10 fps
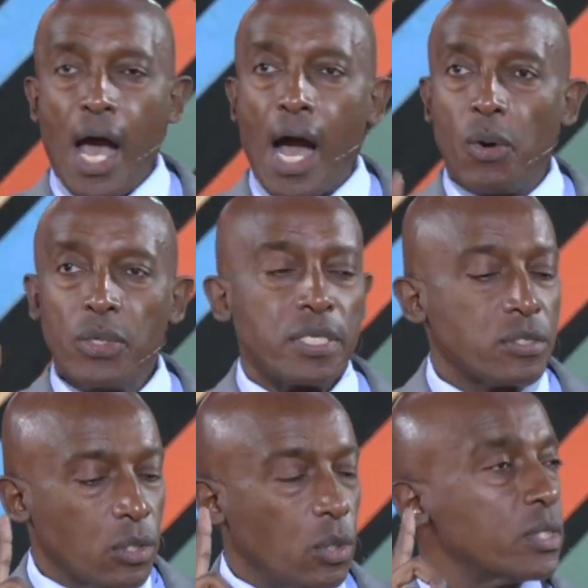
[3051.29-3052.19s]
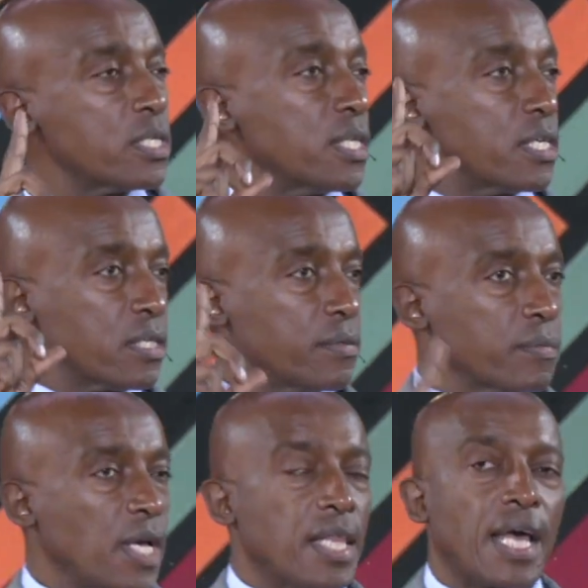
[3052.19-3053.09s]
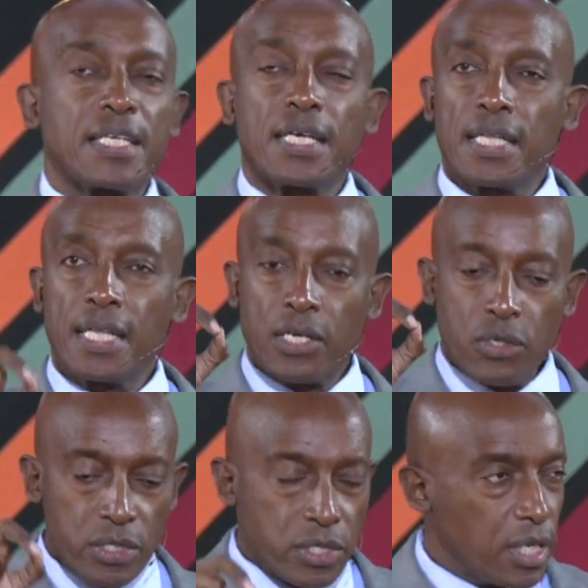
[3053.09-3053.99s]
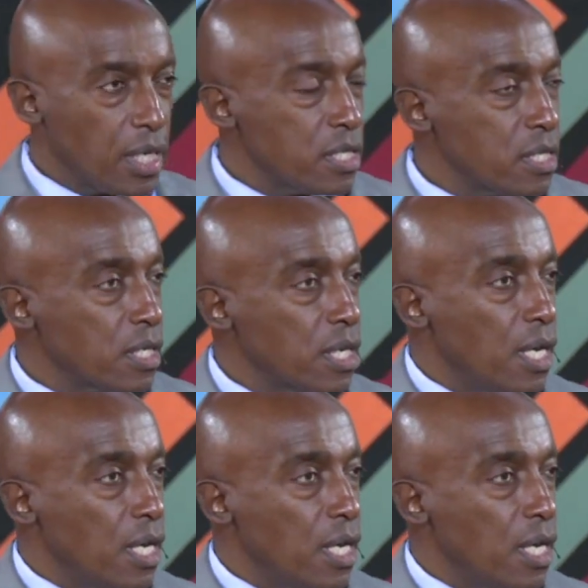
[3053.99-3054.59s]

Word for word: I want us to notice this that the Christians